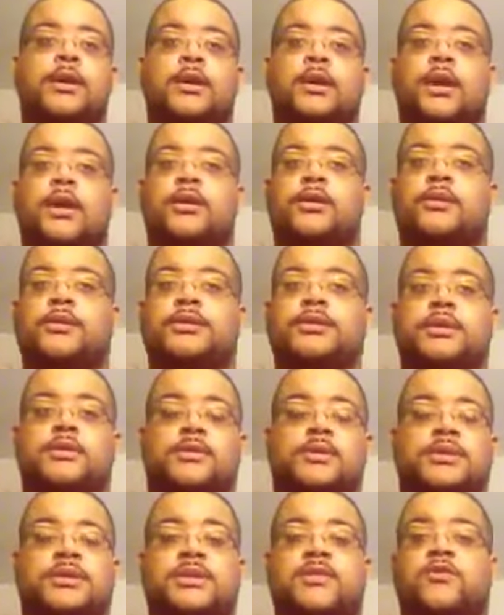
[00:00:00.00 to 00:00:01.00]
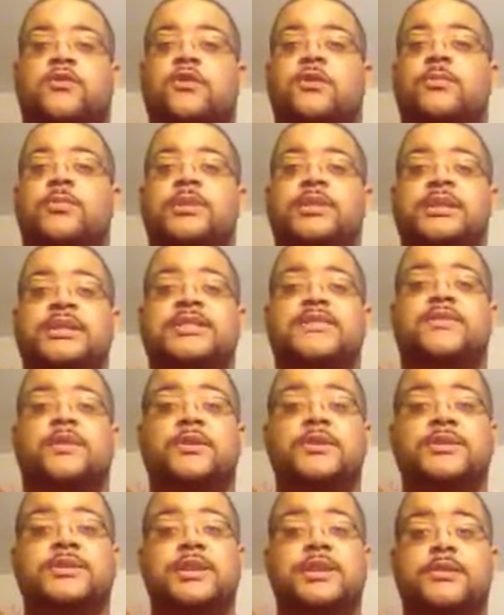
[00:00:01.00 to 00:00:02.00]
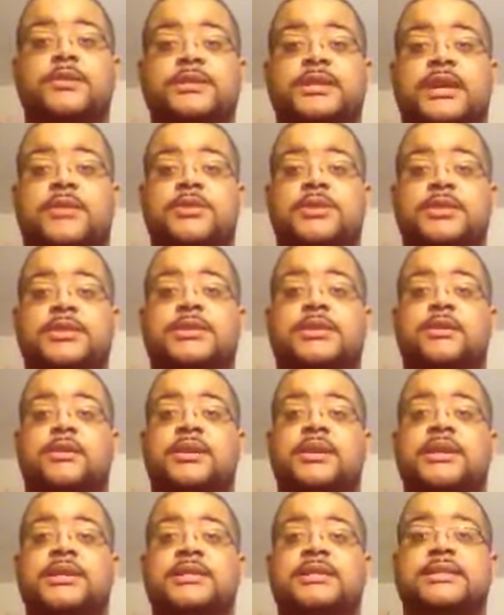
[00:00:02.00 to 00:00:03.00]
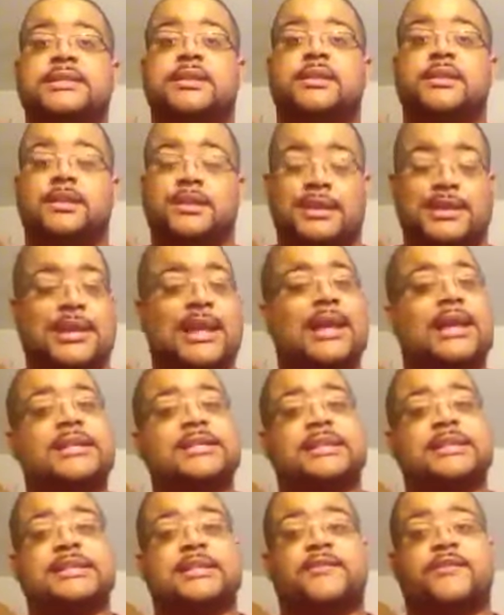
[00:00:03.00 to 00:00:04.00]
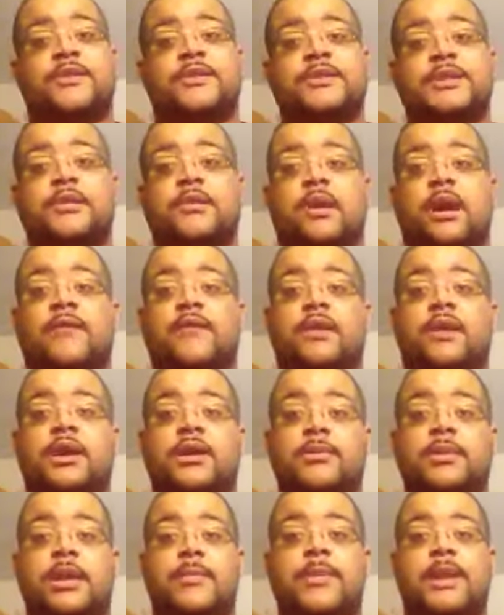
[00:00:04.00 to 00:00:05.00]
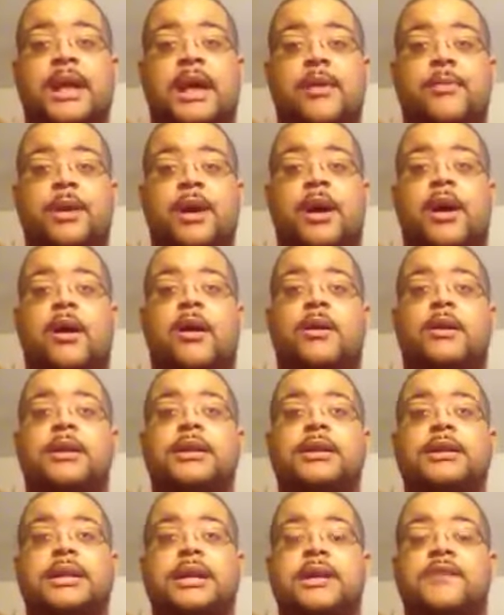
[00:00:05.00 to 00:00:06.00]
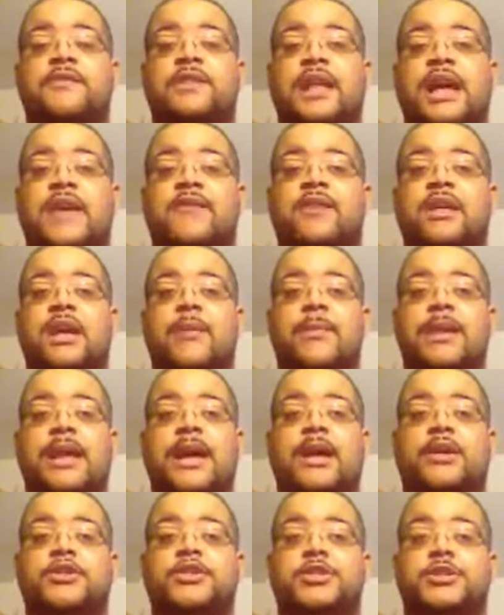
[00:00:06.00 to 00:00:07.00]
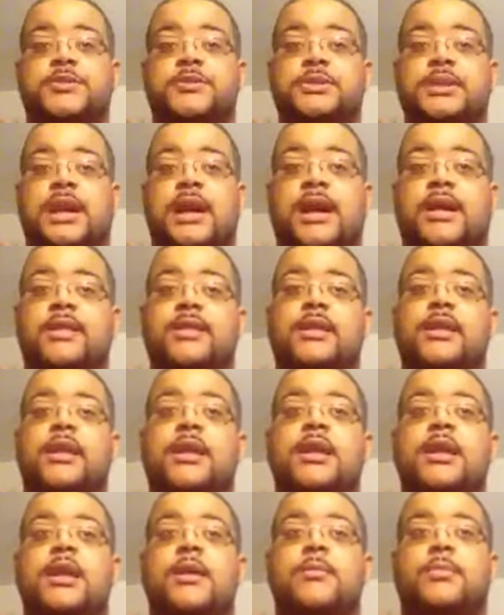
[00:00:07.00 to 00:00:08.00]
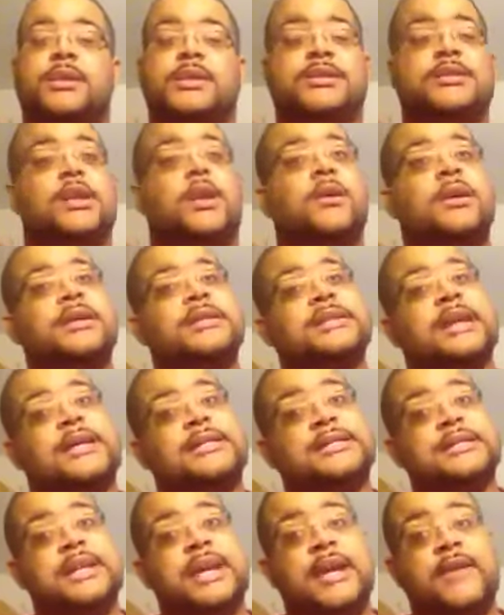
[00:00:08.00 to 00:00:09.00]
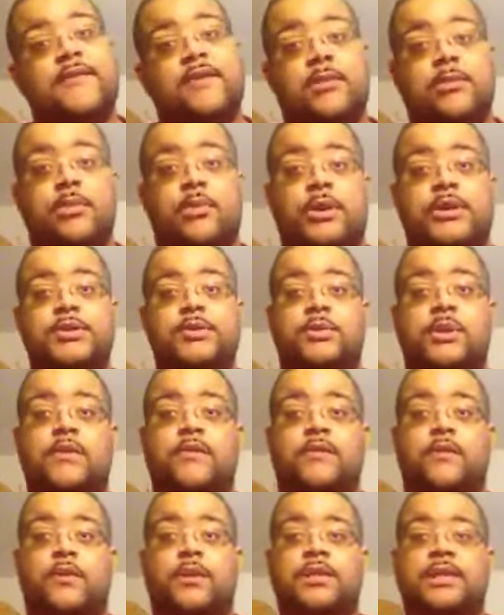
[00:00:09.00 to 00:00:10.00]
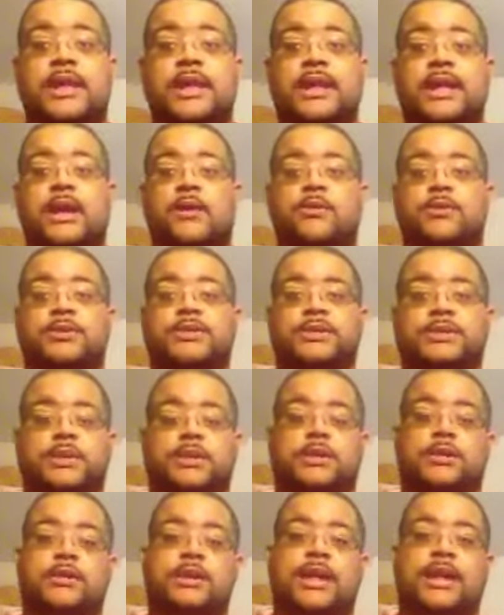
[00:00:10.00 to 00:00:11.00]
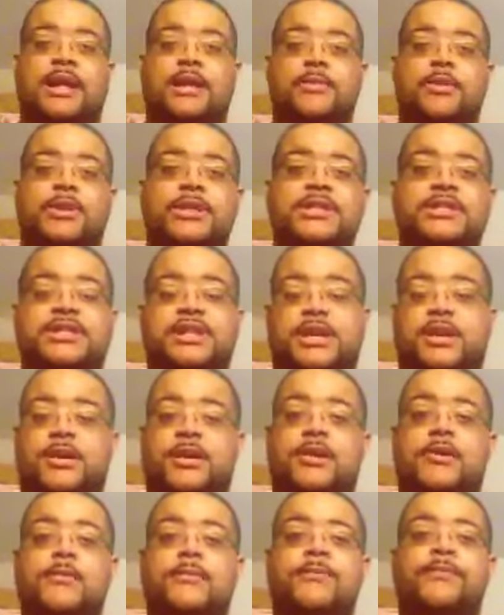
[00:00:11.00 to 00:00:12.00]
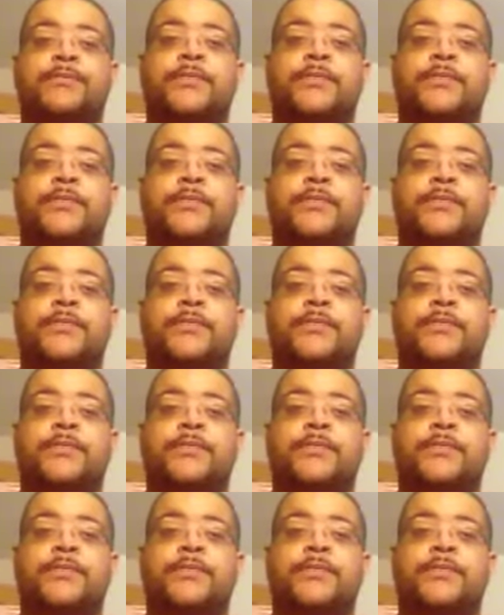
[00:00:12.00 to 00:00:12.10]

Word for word: and you know, so on and so forth. But this first single, Sandwich And A Soda, is, like I said, it's the first single off her upcoming album called Love Life, coming out June 9th. But the song is out today, February 24th, like I'm gonna tell you.